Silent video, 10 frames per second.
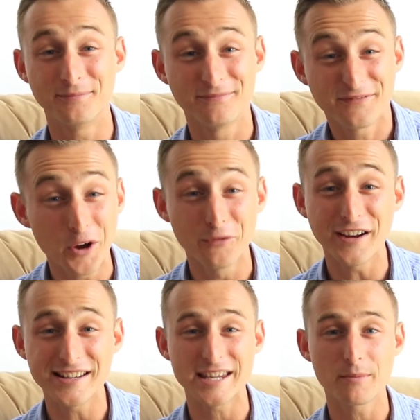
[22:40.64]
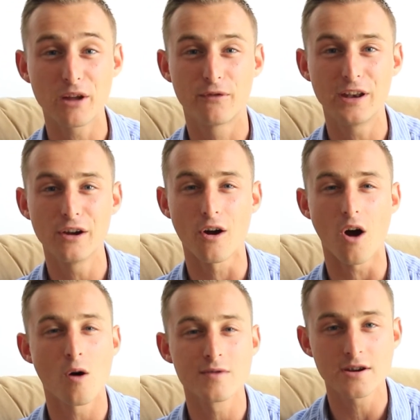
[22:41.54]
feel free to send me a video.
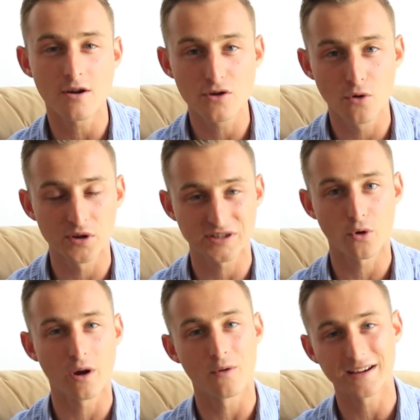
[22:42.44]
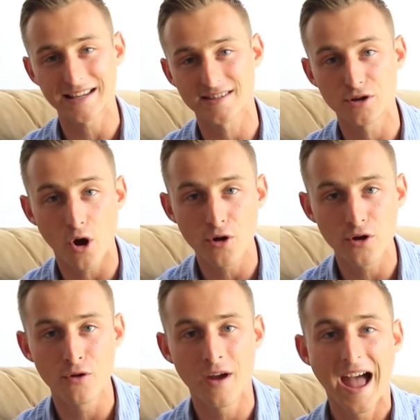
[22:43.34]
I want to know your story. I want to get to know
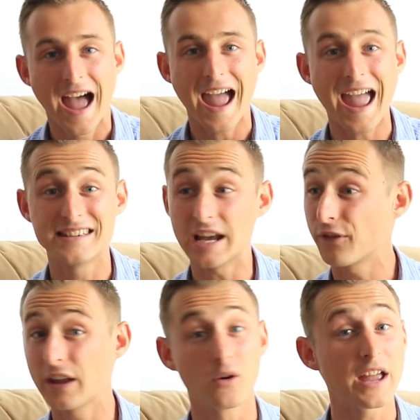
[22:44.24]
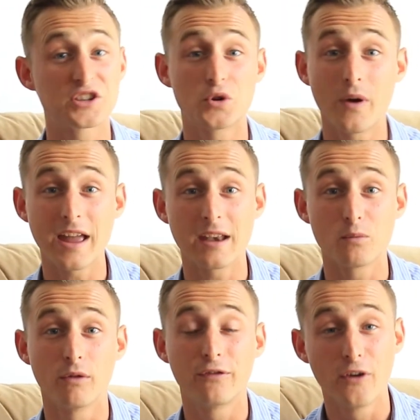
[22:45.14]
you, and definitely I'll get you in.
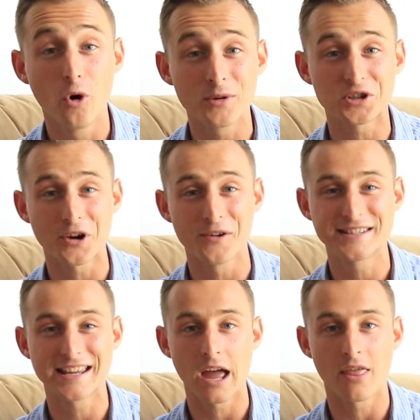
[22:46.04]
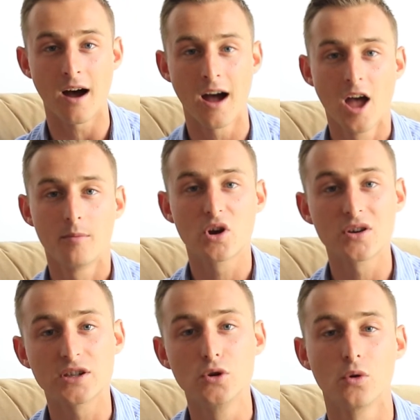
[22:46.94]
We'll film a show together,
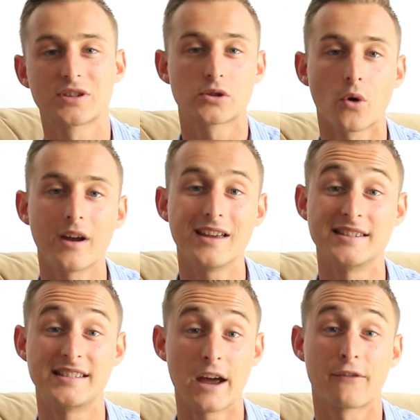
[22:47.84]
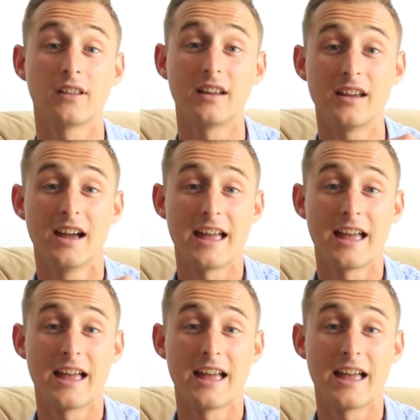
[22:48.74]
because your story is definitely